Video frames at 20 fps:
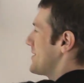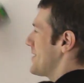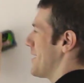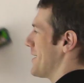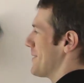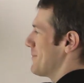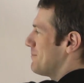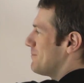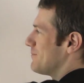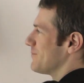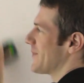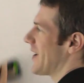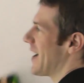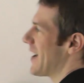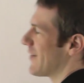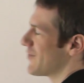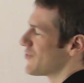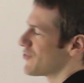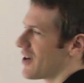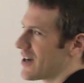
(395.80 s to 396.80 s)
time,
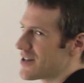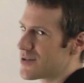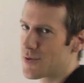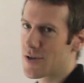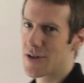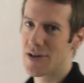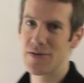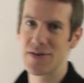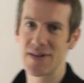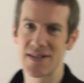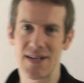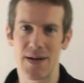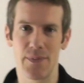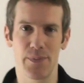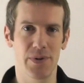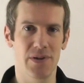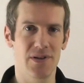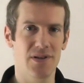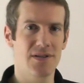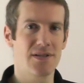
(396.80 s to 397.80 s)
and I've tried to include
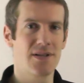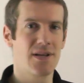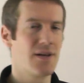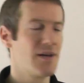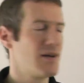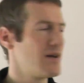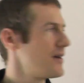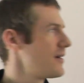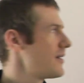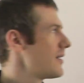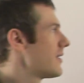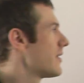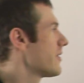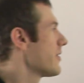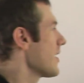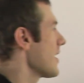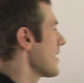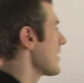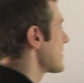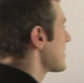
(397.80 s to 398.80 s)
examples
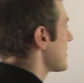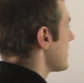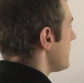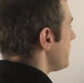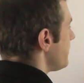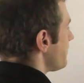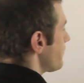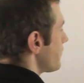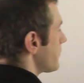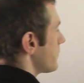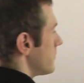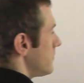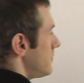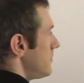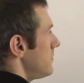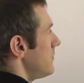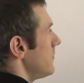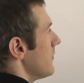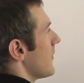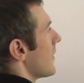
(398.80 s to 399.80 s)
that
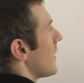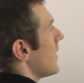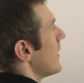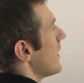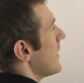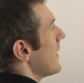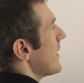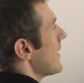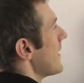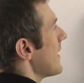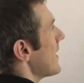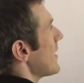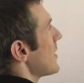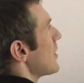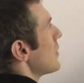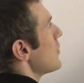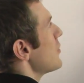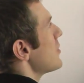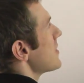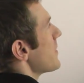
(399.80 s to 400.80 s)

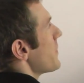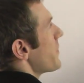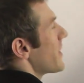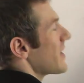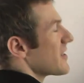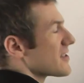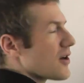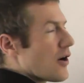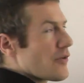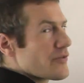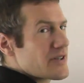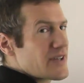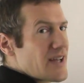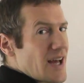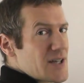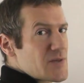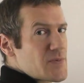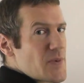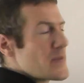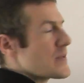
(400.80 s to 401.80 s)
include some things that often
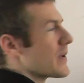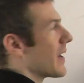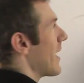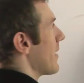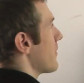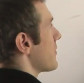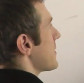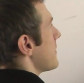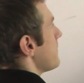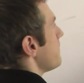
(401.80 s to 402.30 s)
catch people out,